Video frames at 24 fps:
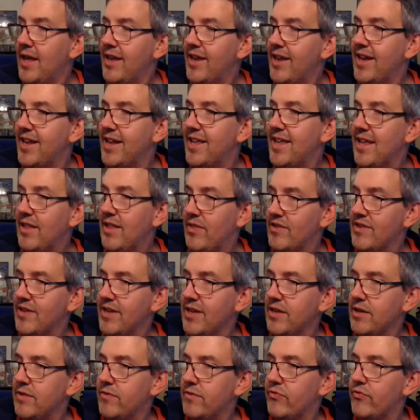And again, this
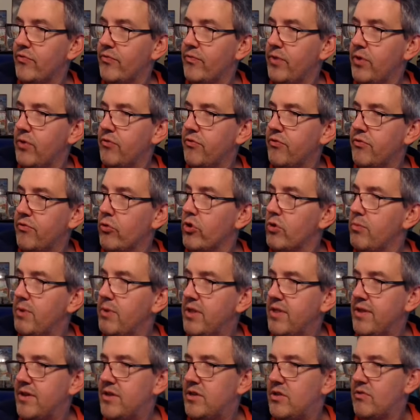kind of floored
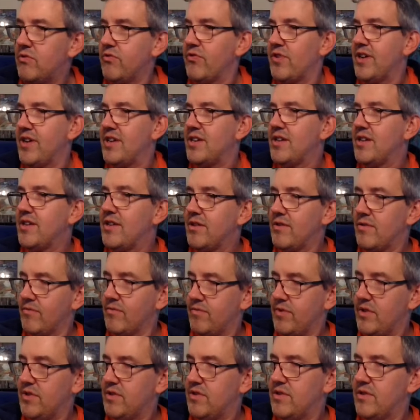me that you're finding
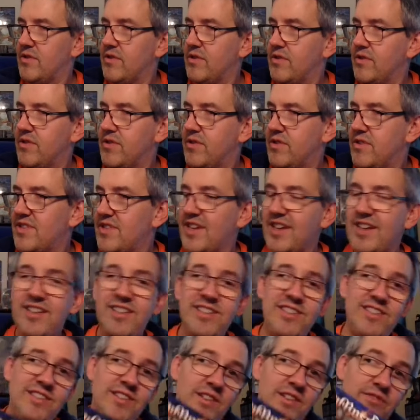this kind
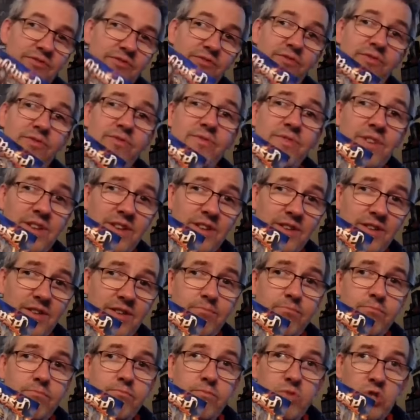of stuff in
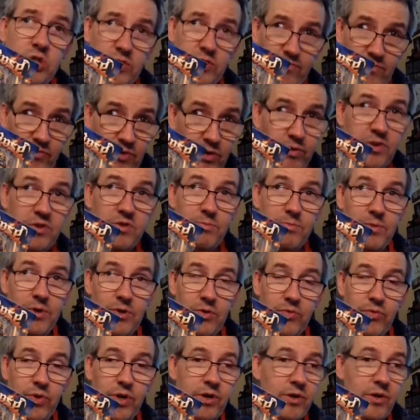a very
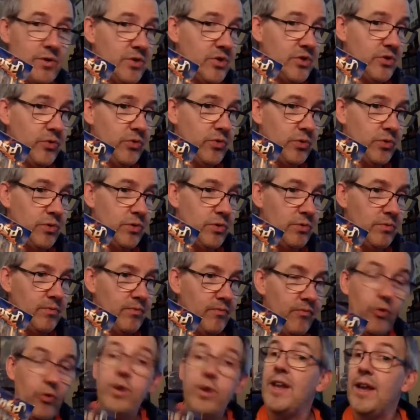small record store,
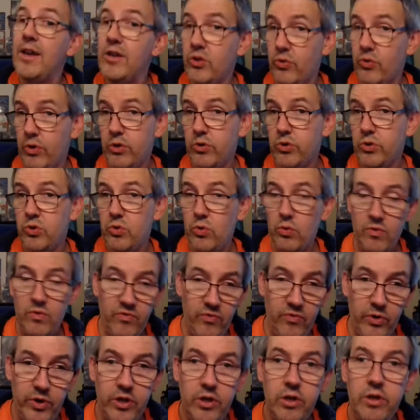very nice record store,
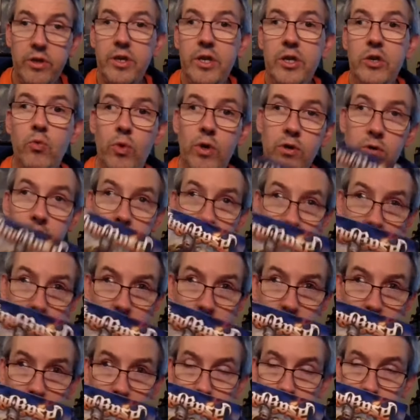very clean, well
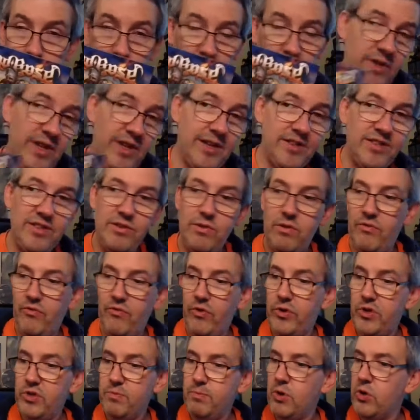lit, but yeah, still a
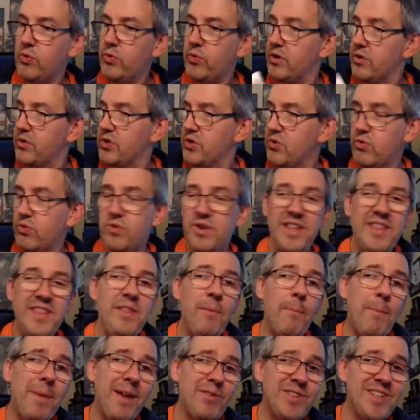very small record store in
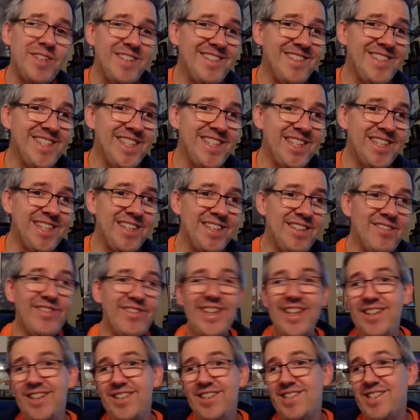the mountains of
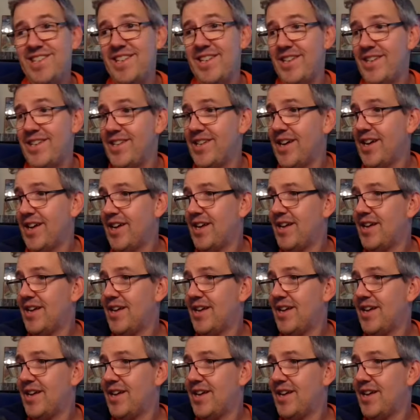Tennessee